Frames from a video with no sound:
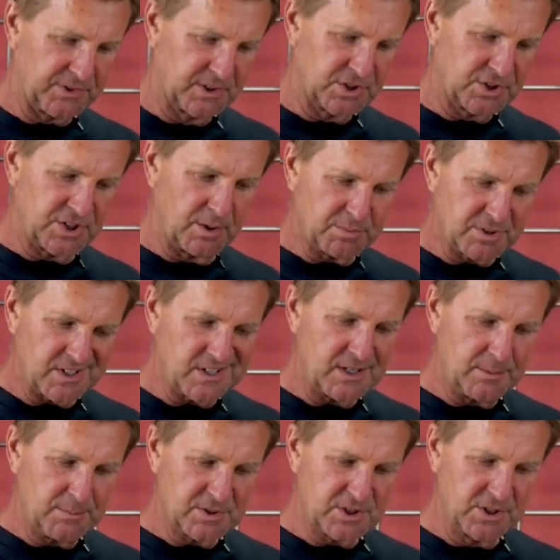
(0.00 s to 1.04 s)

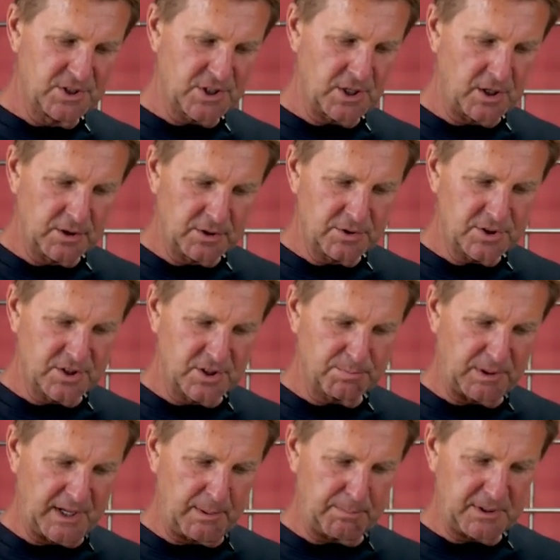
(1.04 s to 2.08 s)
Sometimes these colors, these
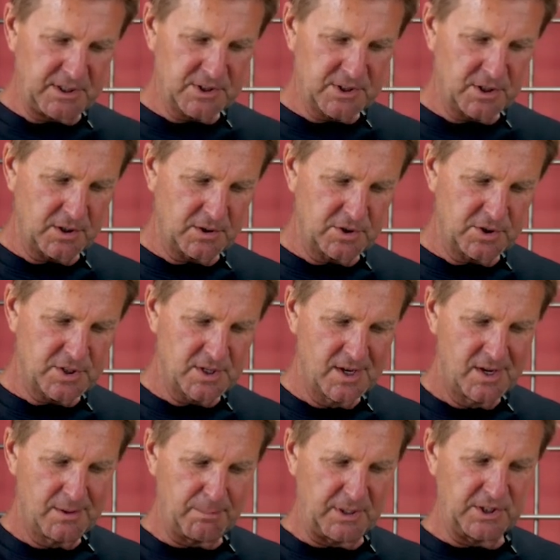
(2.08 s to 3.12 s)
plant-based colors,
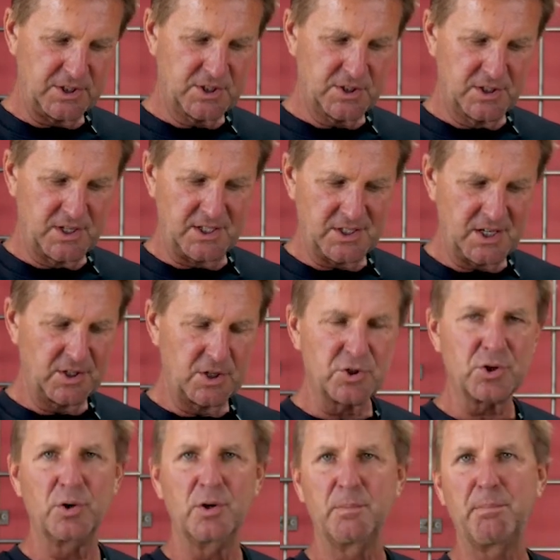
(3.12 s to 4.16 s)
they tend to
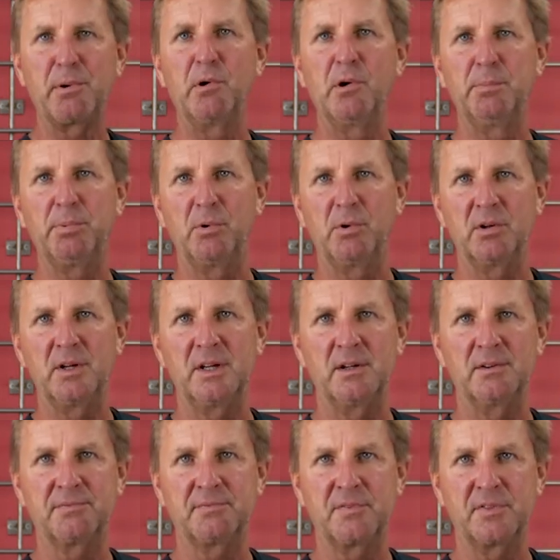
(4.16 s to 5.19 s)
turn purple
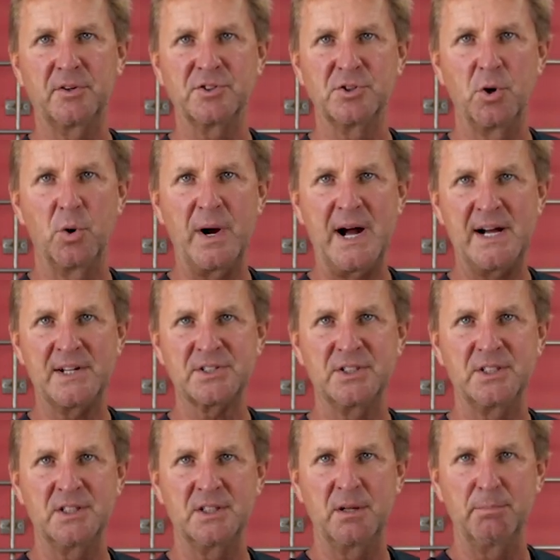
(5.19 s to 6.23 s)
if there's no
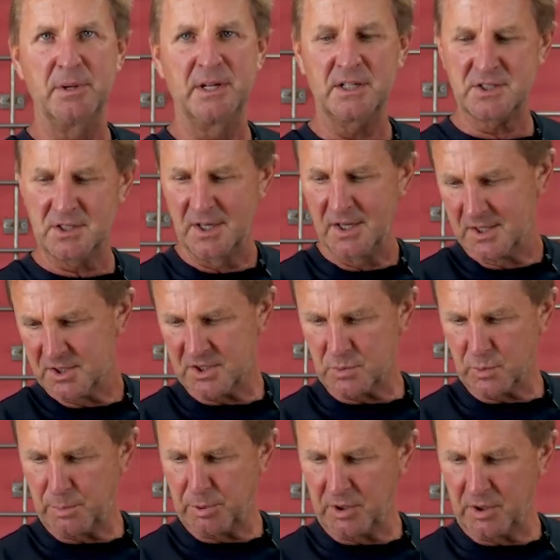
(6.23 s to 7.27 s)
acid in the mix. Since
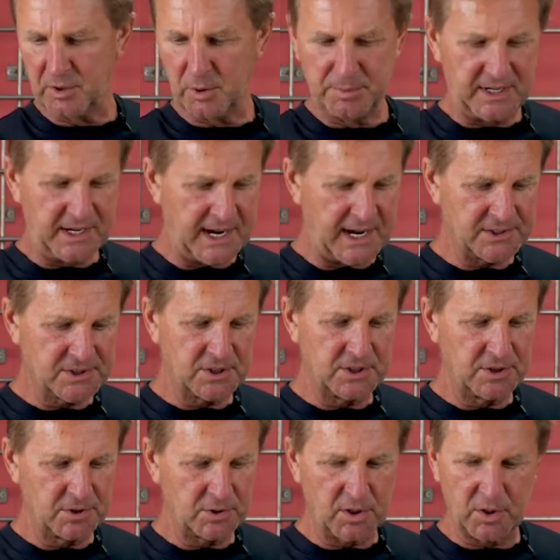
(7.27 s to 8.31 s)
we put a little bit of acid
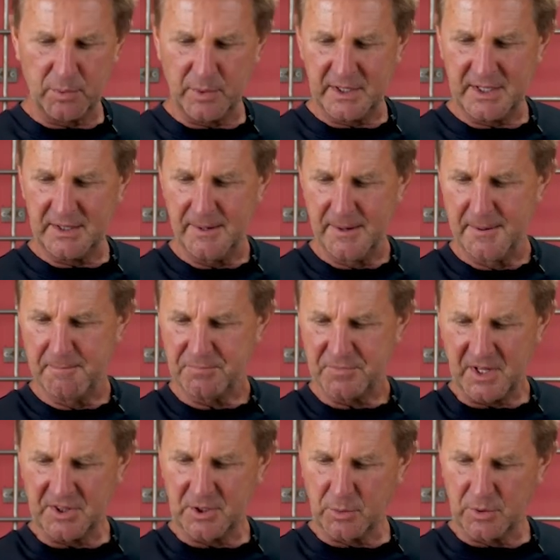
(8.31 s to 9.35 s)
in there already,
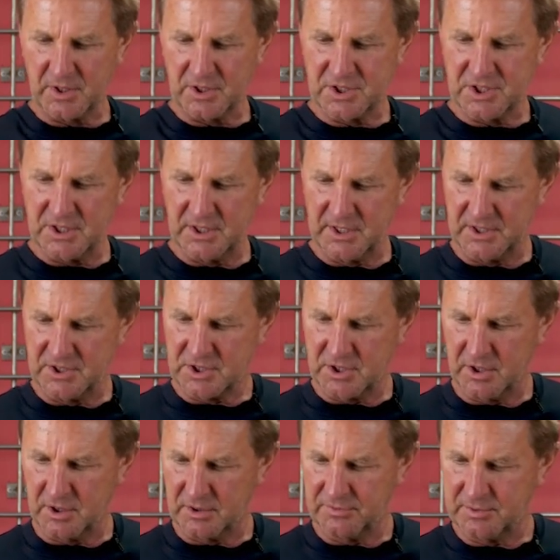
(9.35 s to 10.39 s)
I think we're going to see a nice
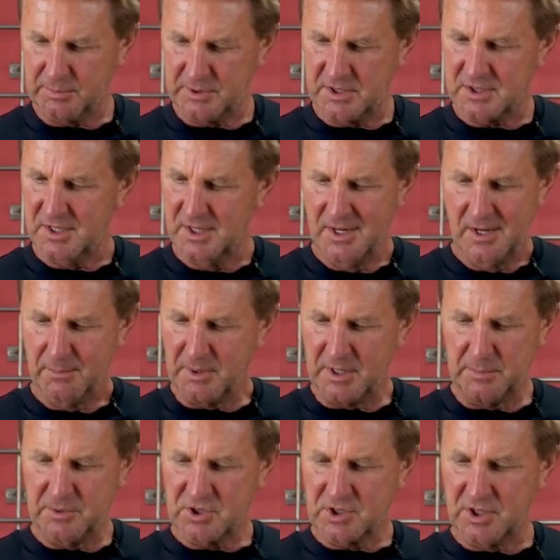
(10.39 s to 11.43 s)
color from this. But
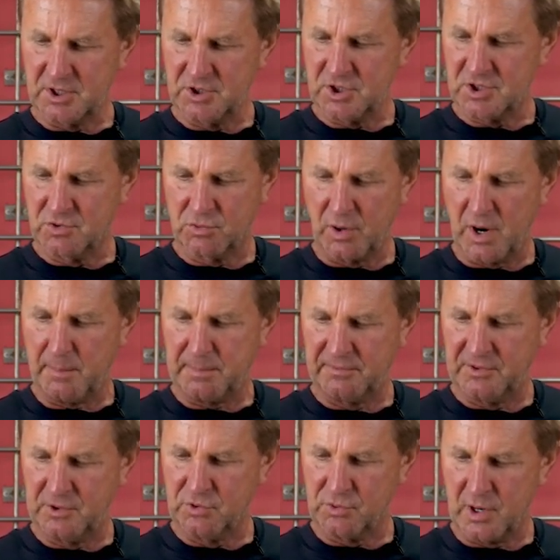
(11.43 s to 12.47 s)
I'm just going to drop a
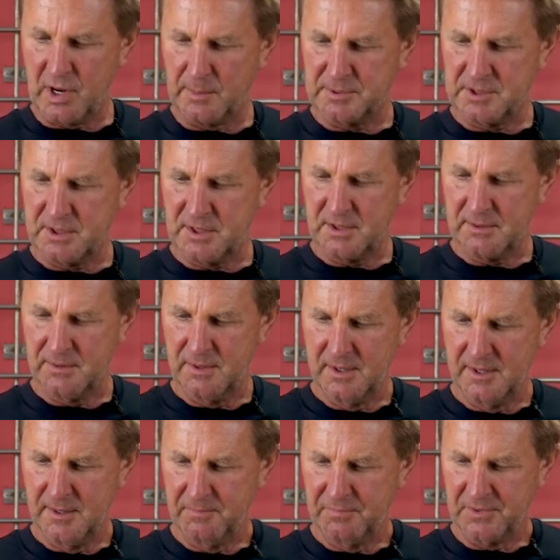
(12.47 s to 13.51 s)
few drops in,
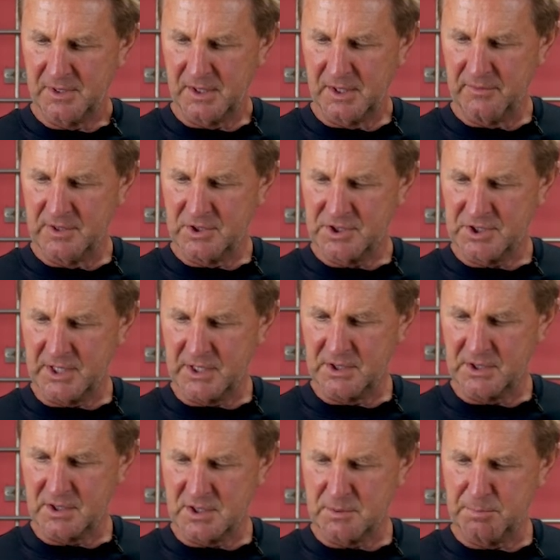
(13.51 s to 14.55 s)
give it a second
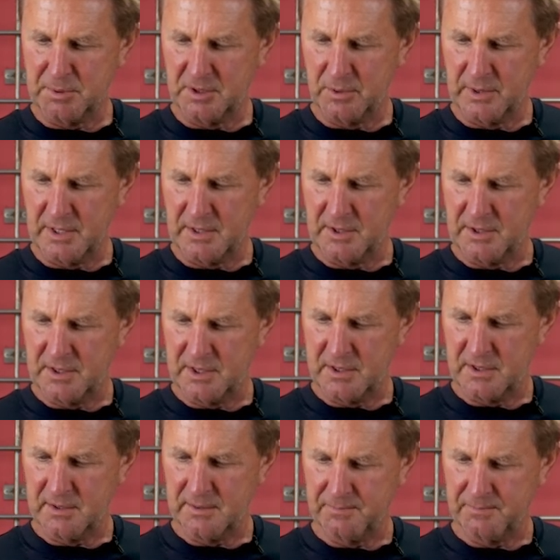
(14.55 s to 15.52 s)
to spin around in there,